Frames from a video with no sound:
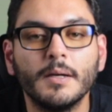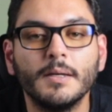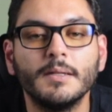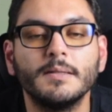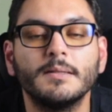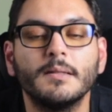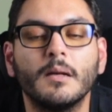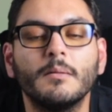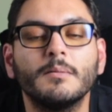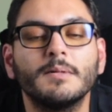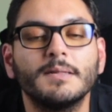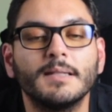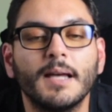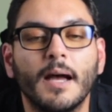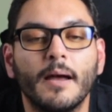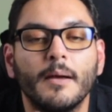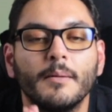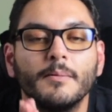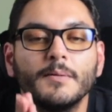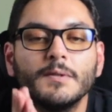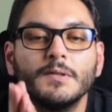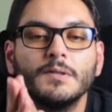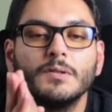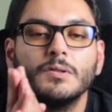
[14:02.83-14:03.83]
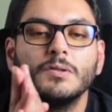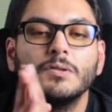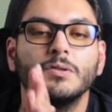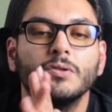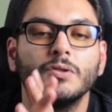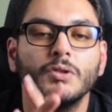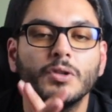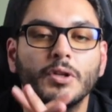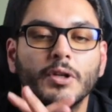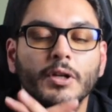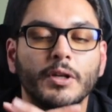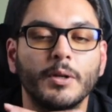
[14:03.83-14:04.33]
Sometimes
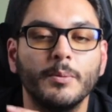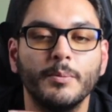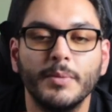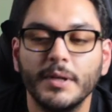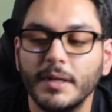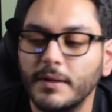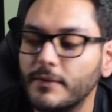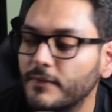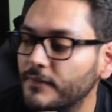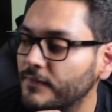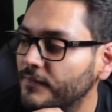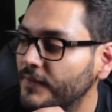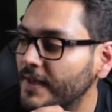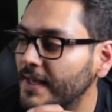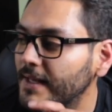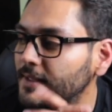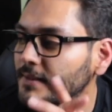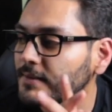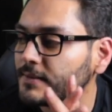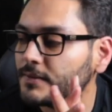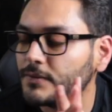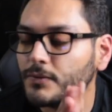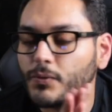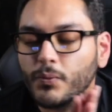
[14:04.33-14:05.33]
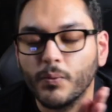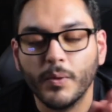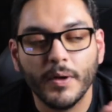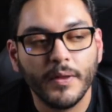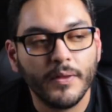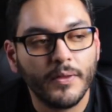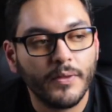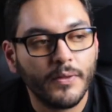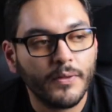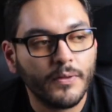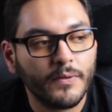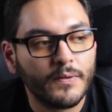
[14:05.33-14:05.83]
you're going to be faced
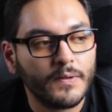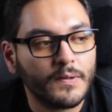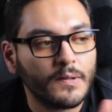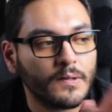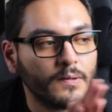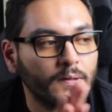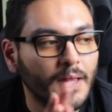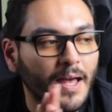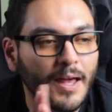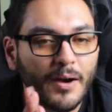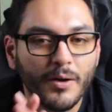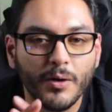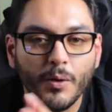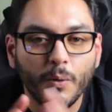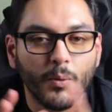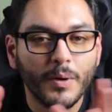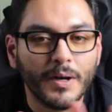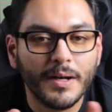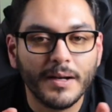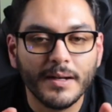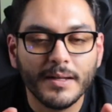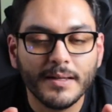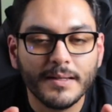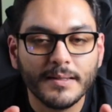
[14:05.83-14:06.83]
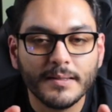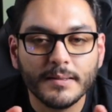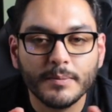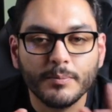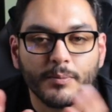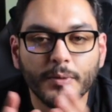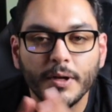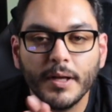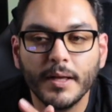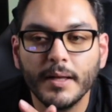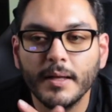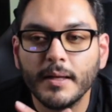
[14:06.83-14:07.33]
with, I don't know what it is,
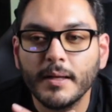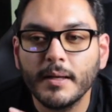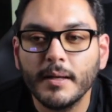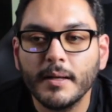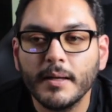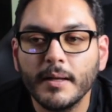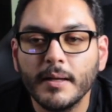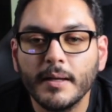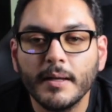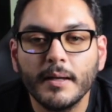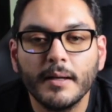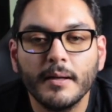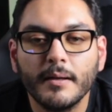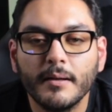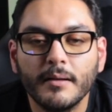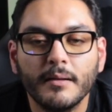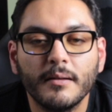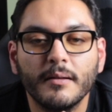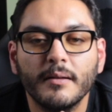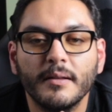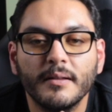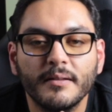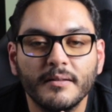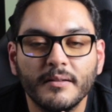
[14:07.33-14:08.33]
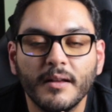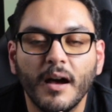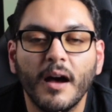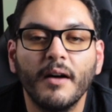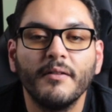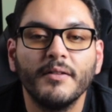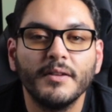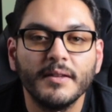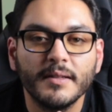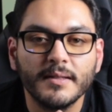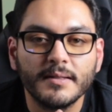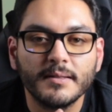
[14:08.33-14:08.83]
but, and
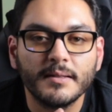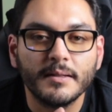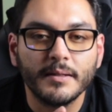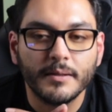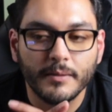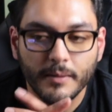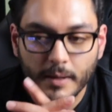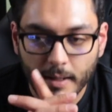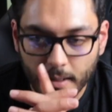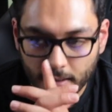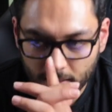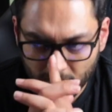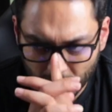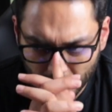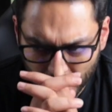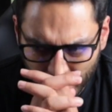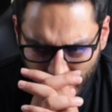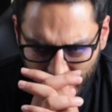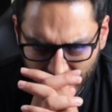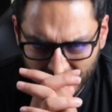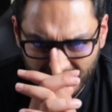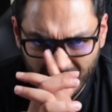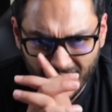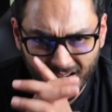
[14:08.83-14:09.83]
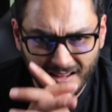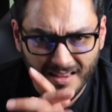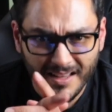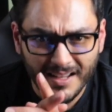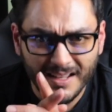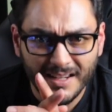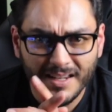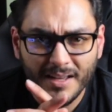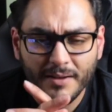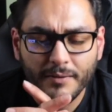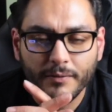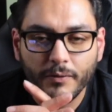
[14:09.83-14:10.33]
obviously, right, I'm like sounding like
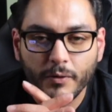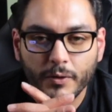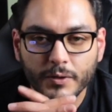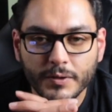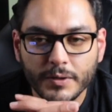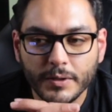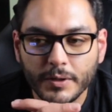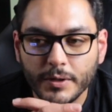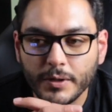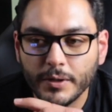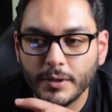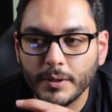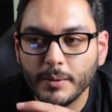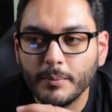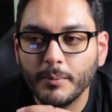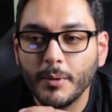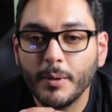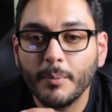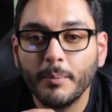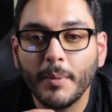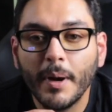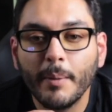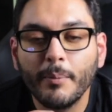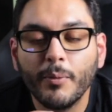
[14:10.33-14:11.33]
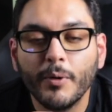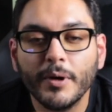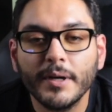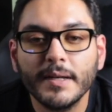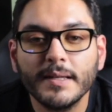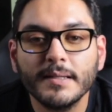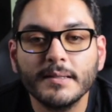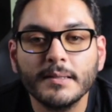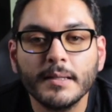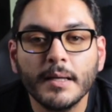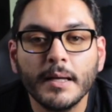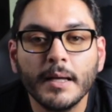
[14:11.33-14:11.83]
a damn fortune cookie, but my point
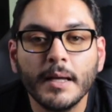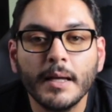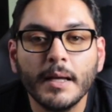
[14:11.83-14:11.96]
is,